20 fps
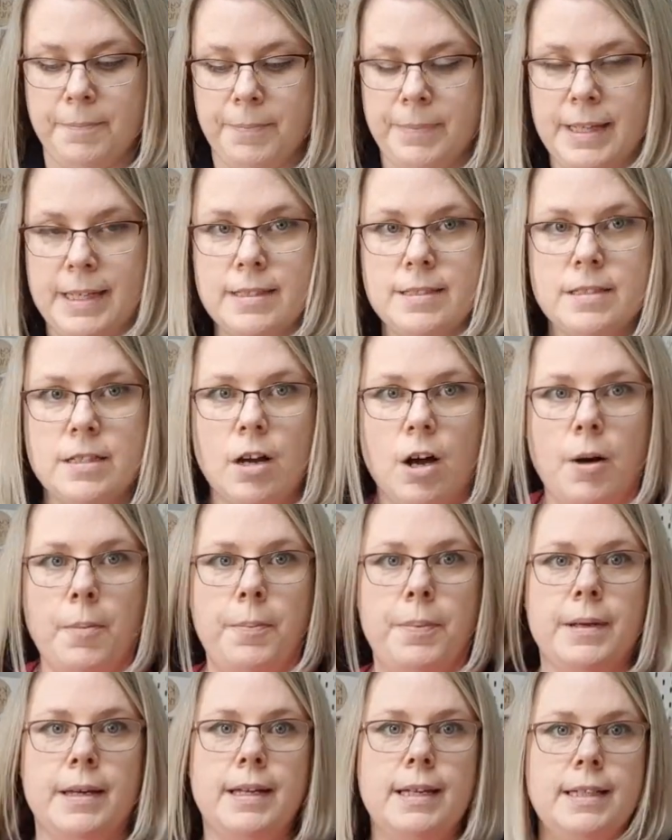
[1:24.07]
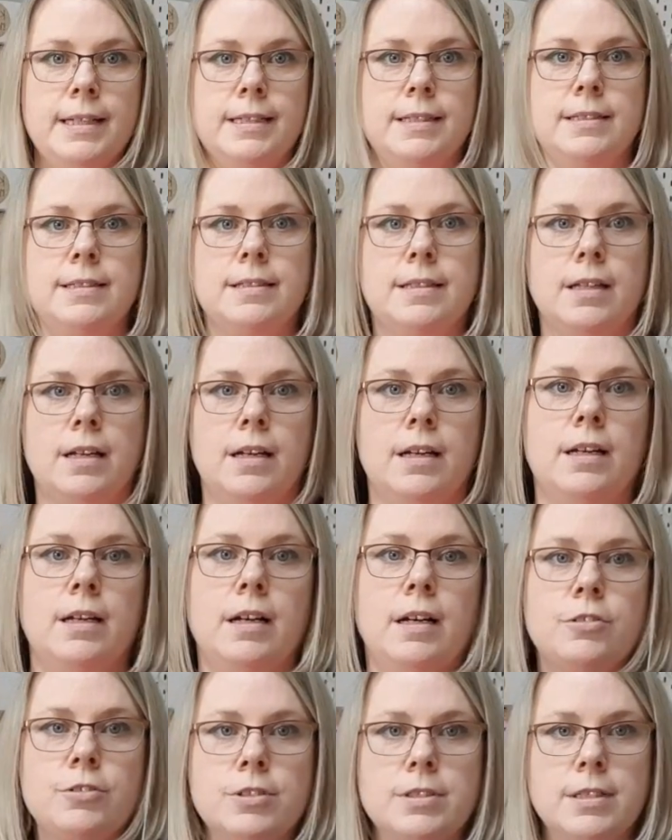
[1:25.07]
This top is
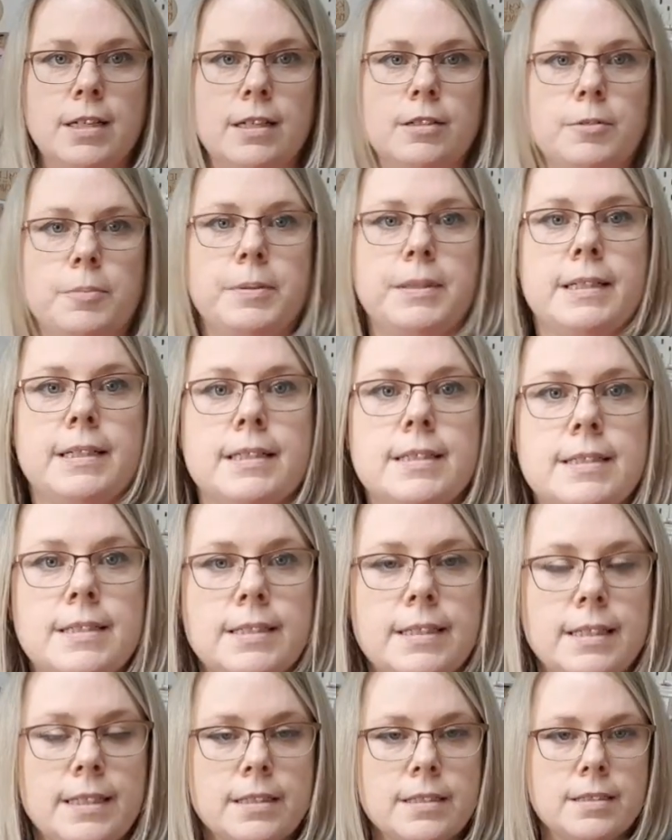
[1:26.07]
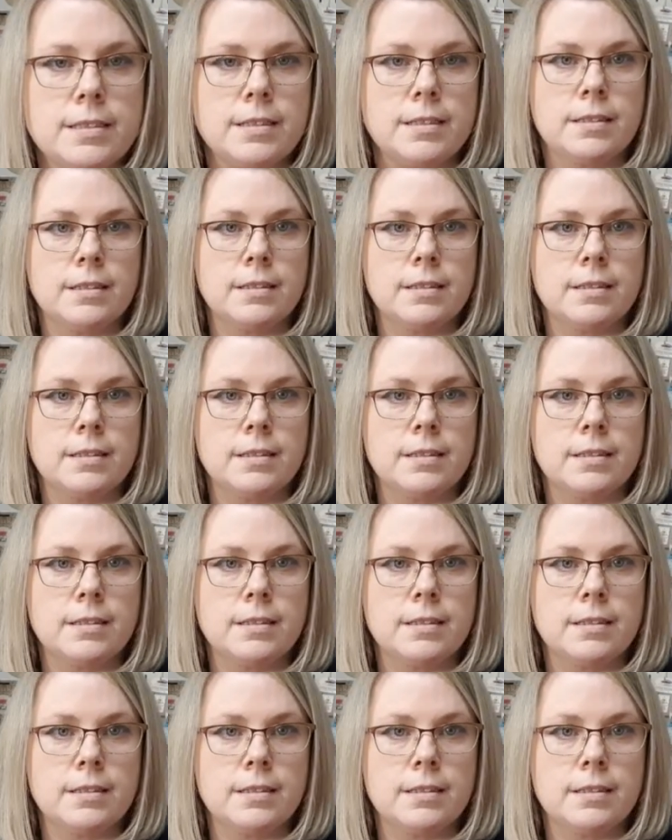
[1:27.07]
I'll just stand up and you can see it.